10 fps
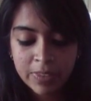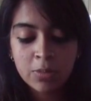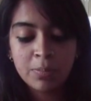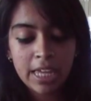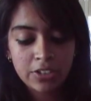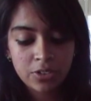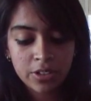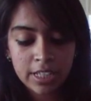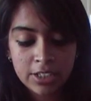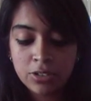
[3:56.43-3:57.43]
to make
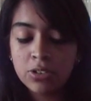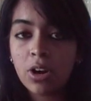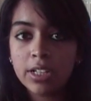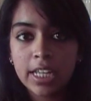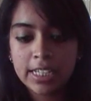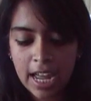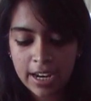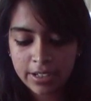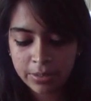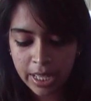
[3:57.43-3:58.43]
sure that you do not get
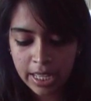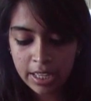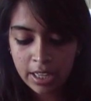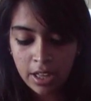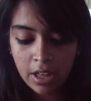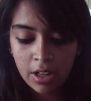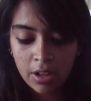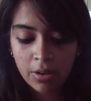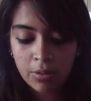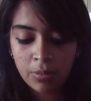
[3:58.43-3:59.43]
carried away
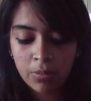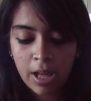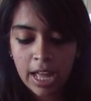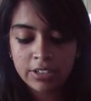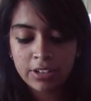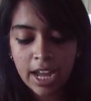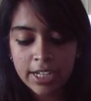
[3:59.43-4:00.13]
and